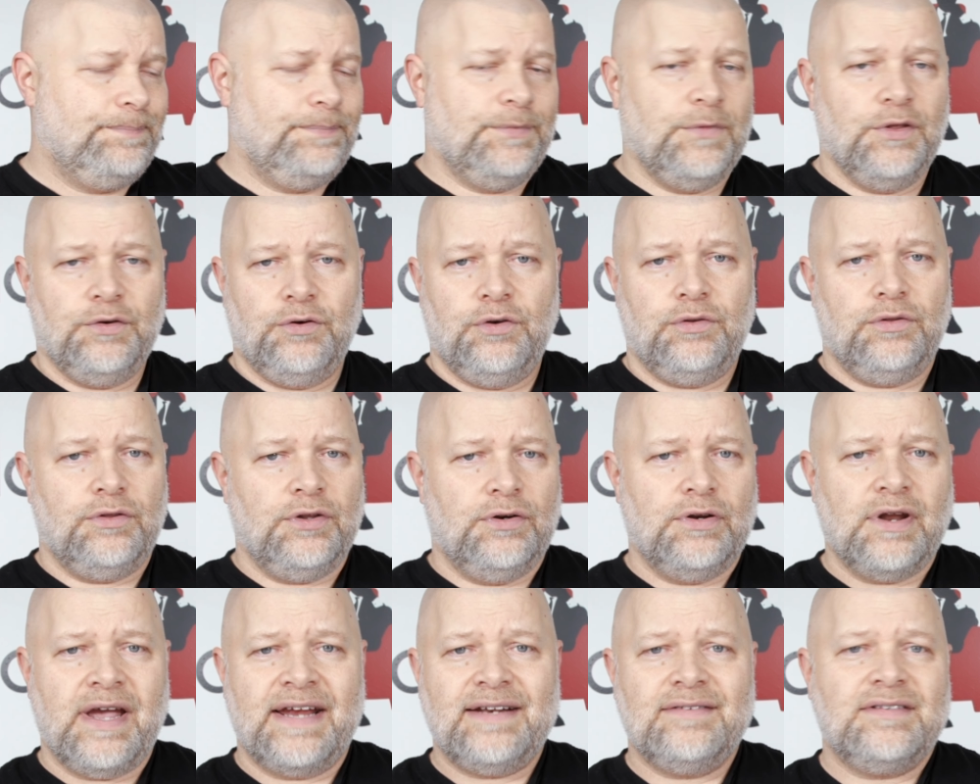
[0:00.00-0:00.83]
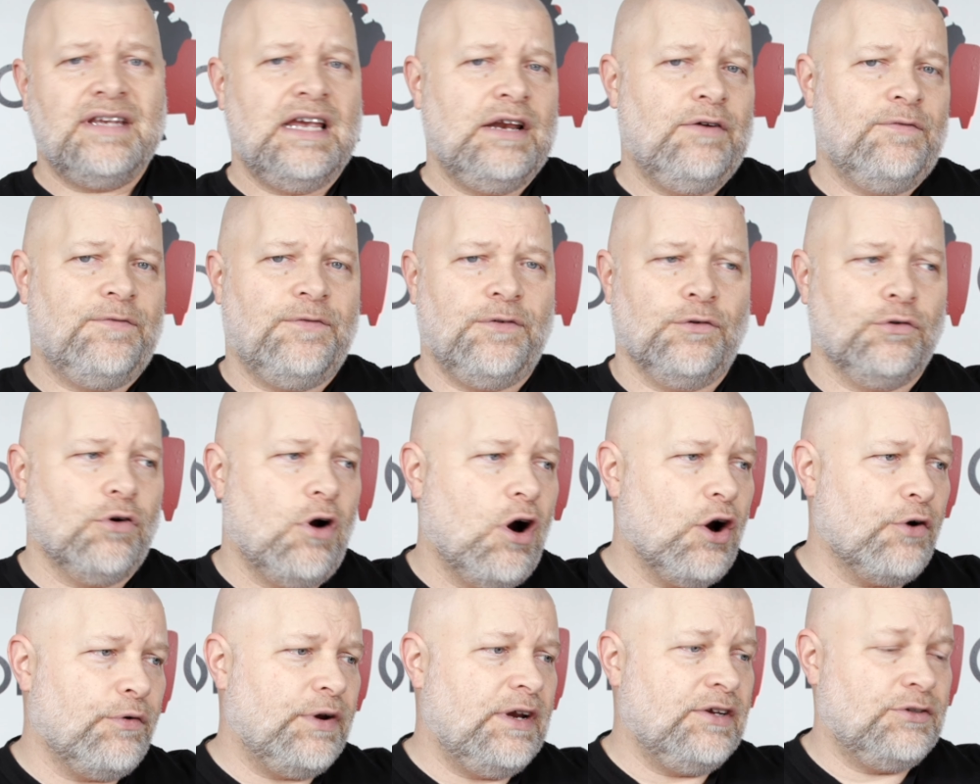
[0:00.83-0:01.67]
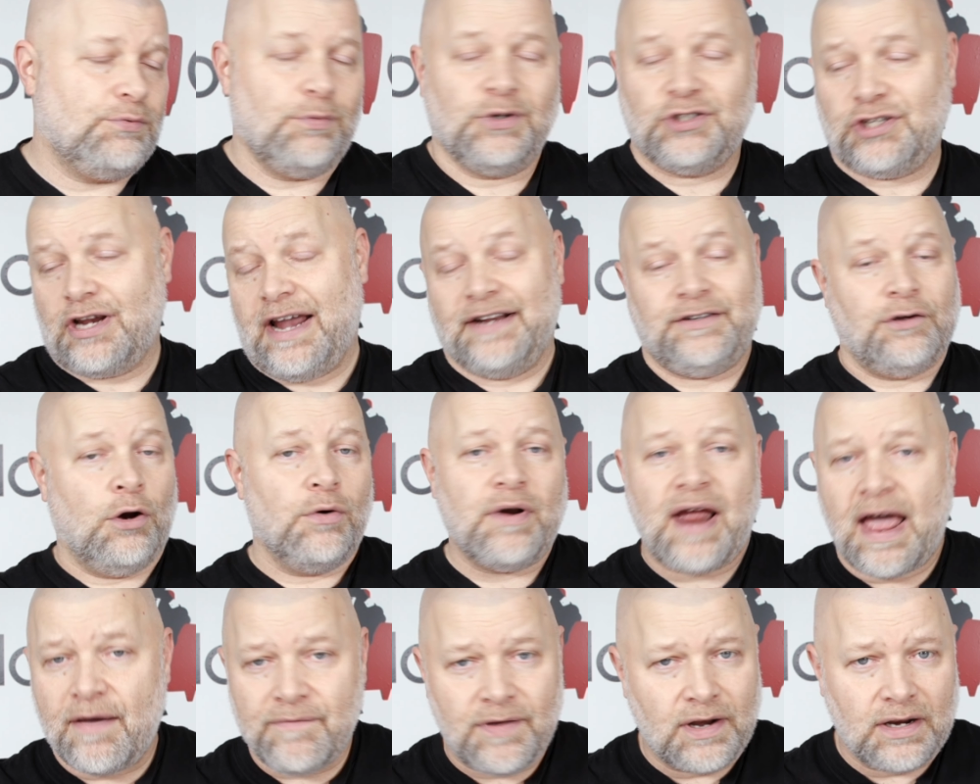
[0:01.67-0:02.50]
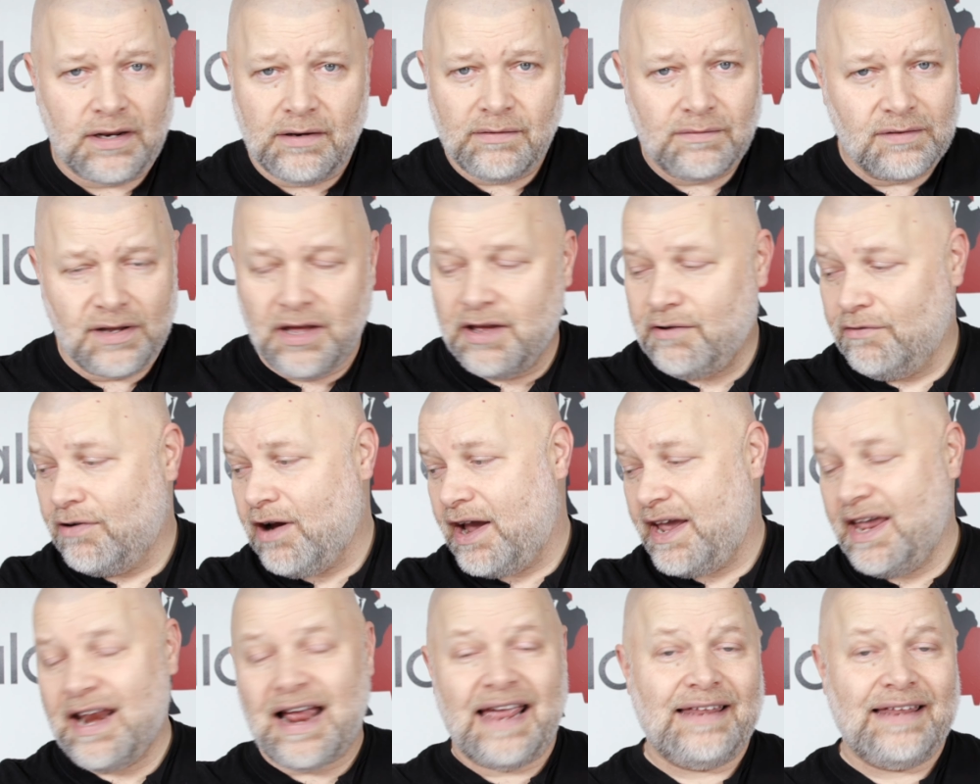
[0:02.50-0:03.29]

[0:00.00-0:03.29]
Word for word: the 19 Ferraris, which I don't have any, right?